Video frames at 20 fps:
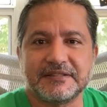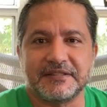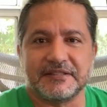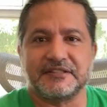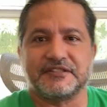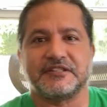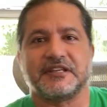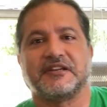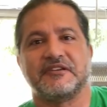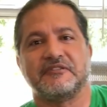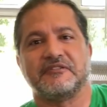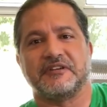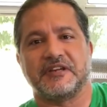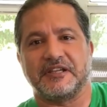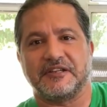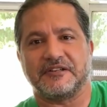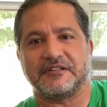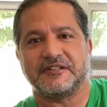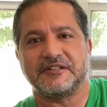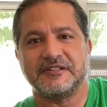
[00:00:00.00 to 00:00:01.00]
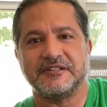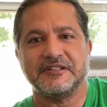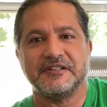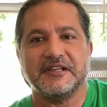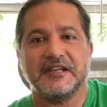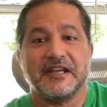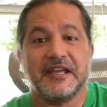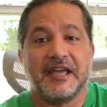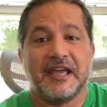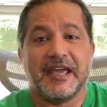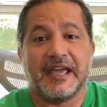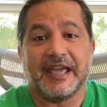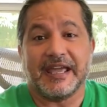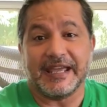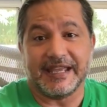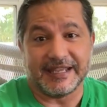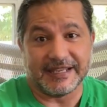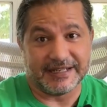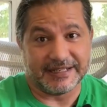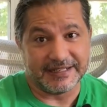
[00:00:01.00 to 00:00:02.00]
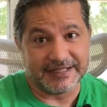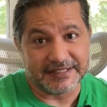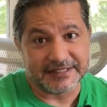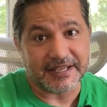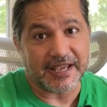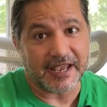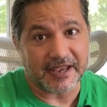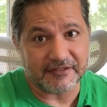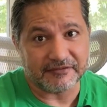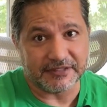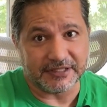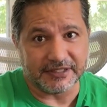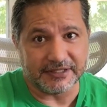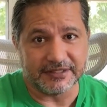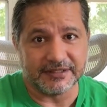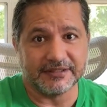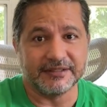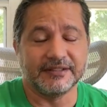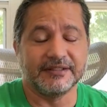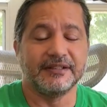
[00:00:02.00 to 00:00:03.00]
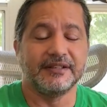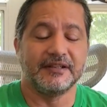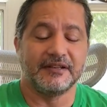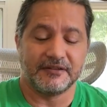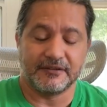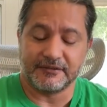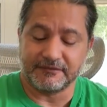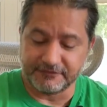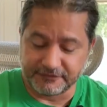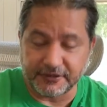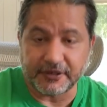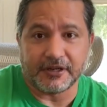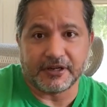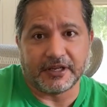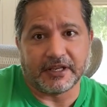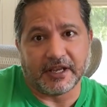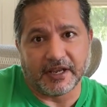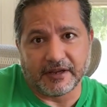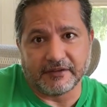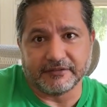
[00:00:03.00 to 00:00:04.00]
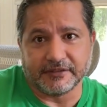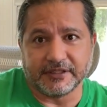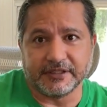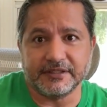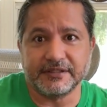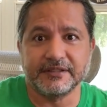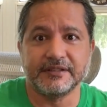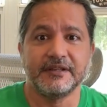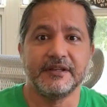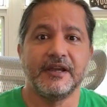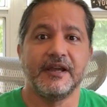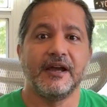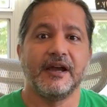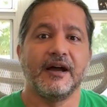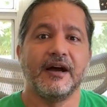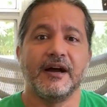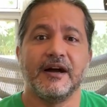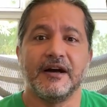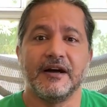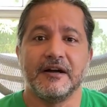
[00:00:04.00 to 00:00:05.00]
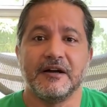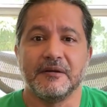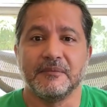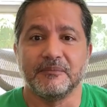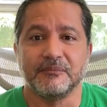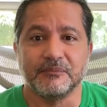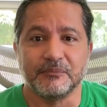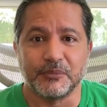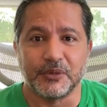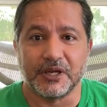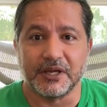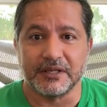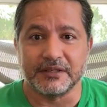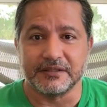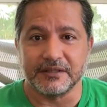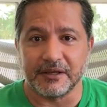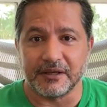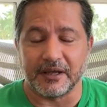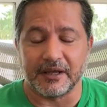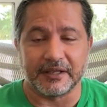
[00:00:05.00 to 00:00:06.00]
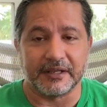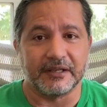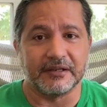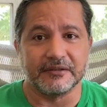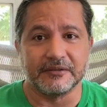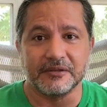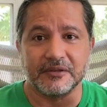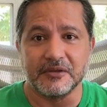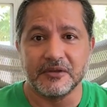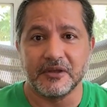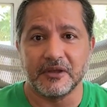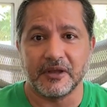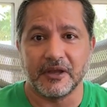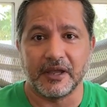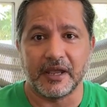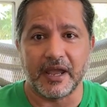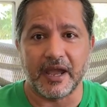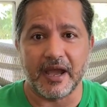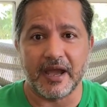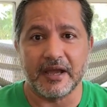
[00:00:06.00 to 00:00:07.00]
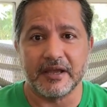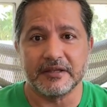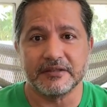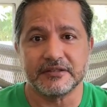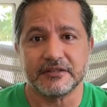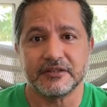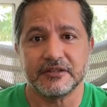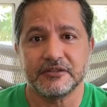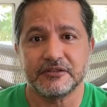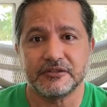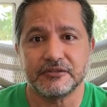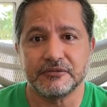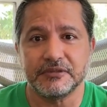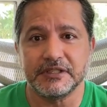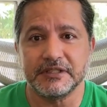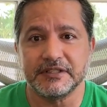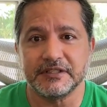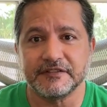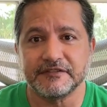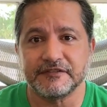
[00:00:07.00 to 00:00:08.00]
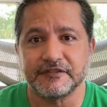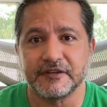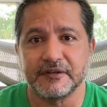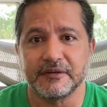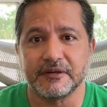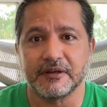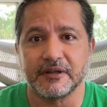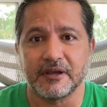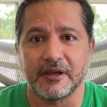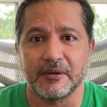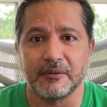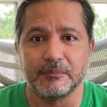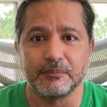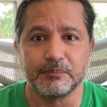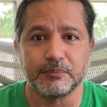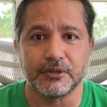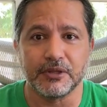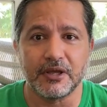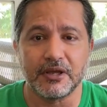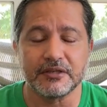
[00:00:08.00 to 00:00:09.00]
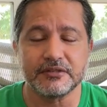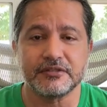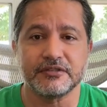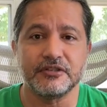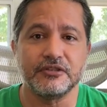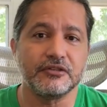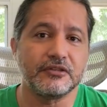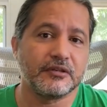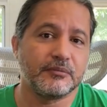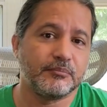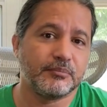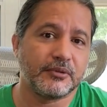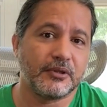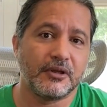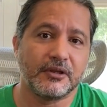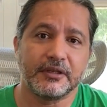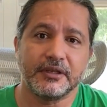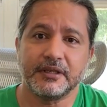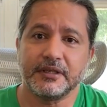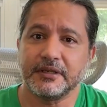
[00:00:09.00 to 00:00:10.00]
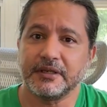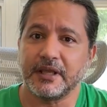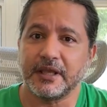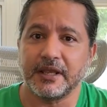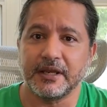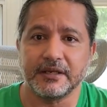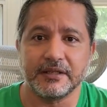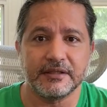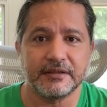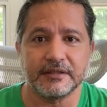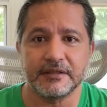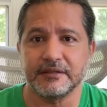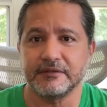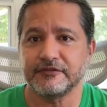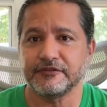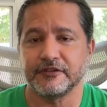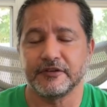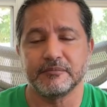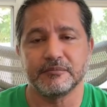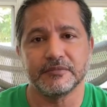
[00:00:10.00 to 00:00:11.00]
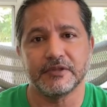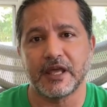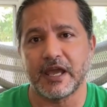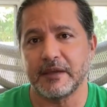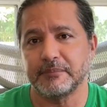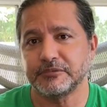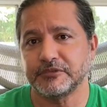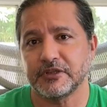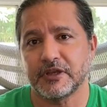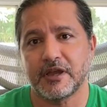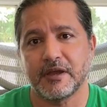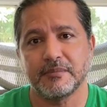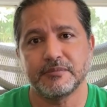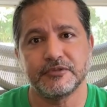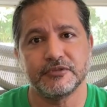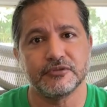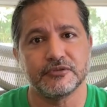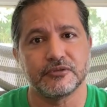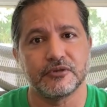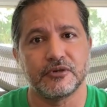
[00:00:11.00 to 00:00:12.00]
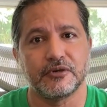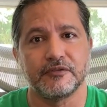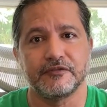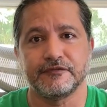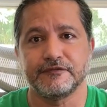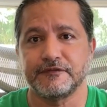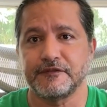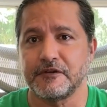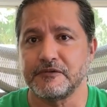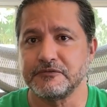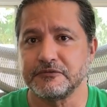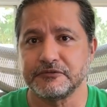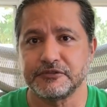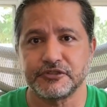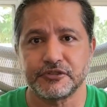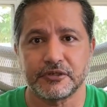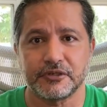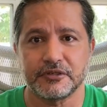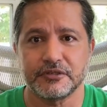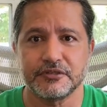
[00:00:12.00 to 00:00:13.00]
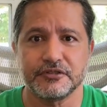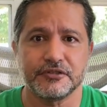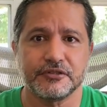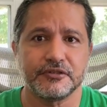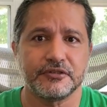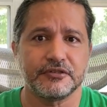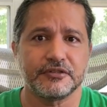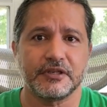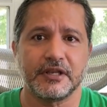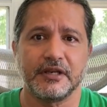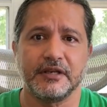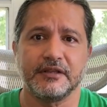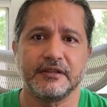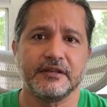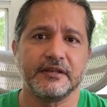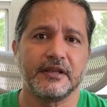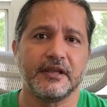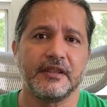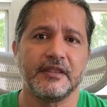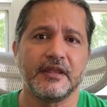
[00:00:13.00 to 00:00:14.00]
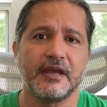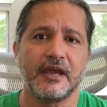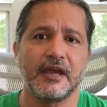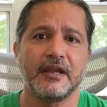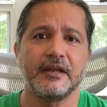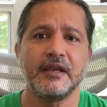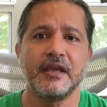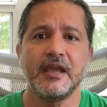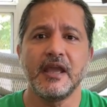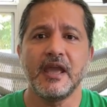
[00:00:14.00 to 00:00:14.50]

the generator. It is heavy, very heavy, but again, it has three different plugs, so you can plug in anything from laptops, your phone chargers, anything like that.